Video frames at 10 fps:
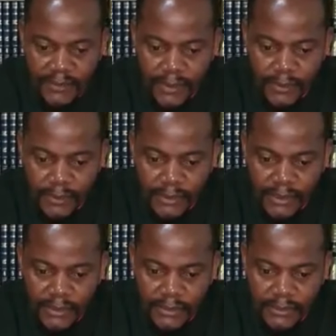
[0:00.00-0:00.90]
our Lord.
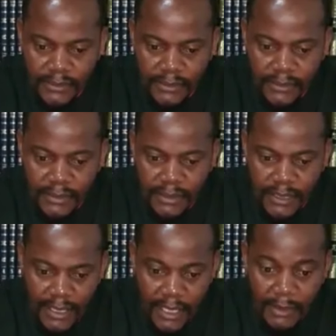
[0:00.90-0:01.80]

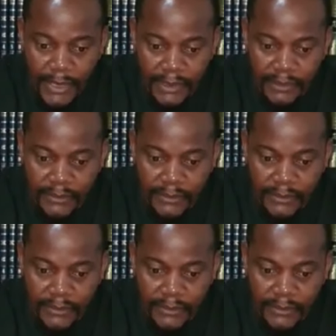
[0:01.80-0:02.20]
Amen.